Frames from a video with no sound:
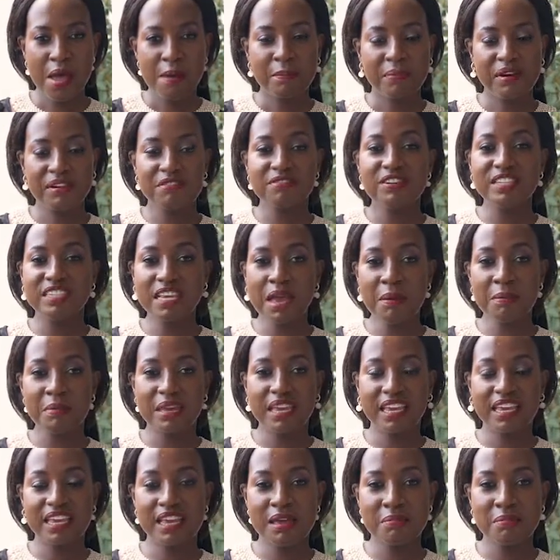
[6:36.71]
But every time
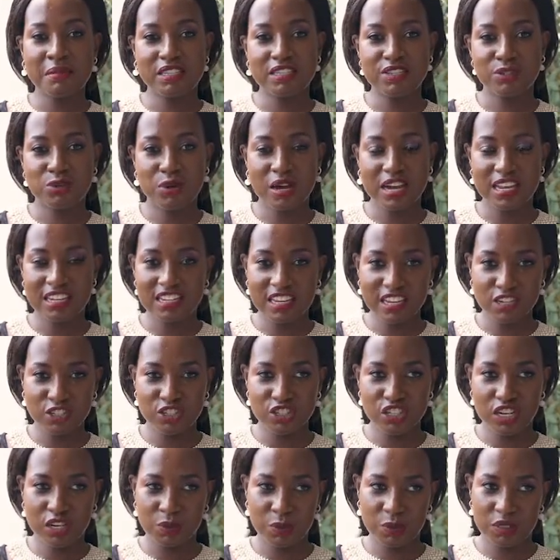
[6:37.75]
he came into our
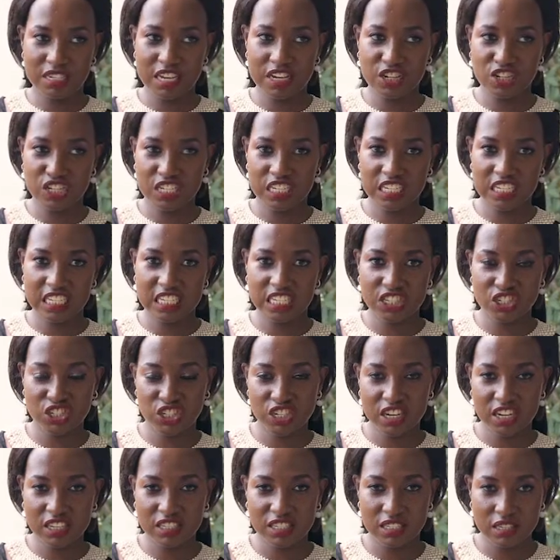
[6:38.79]
lecture, he was actually
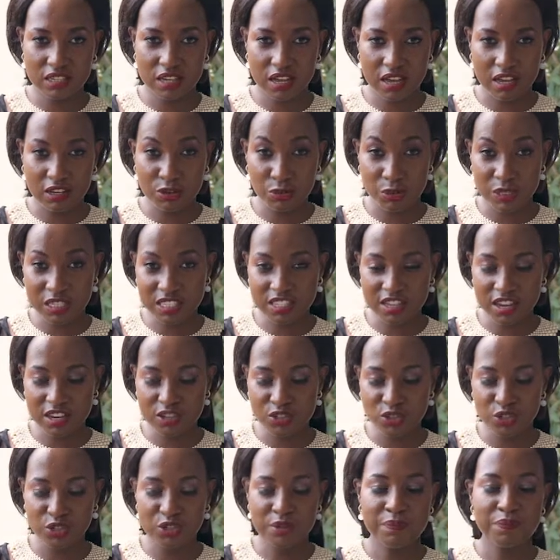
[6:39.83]
teaching us
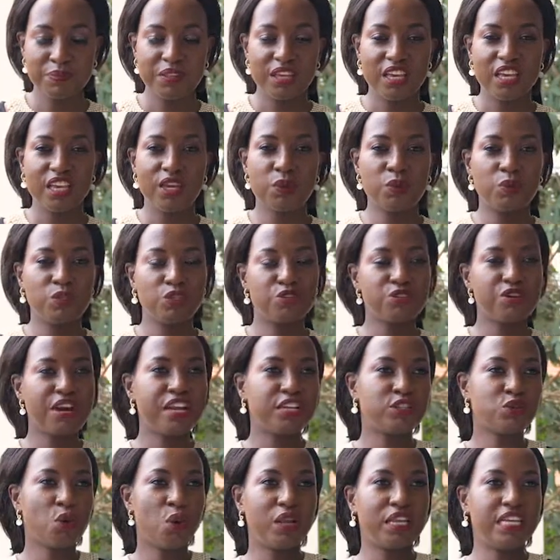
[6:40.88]
research. He would
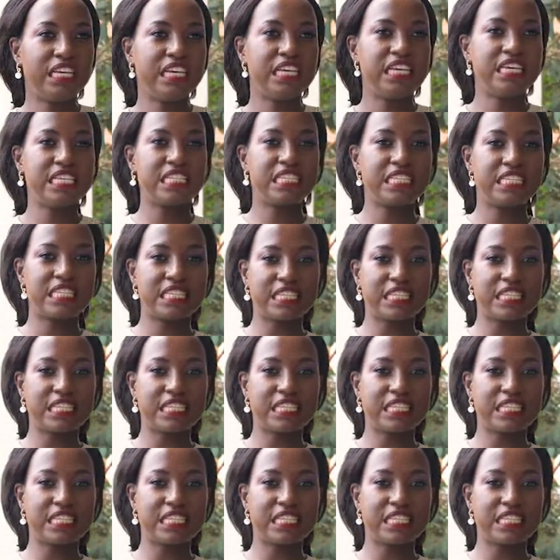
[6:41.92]
write all his,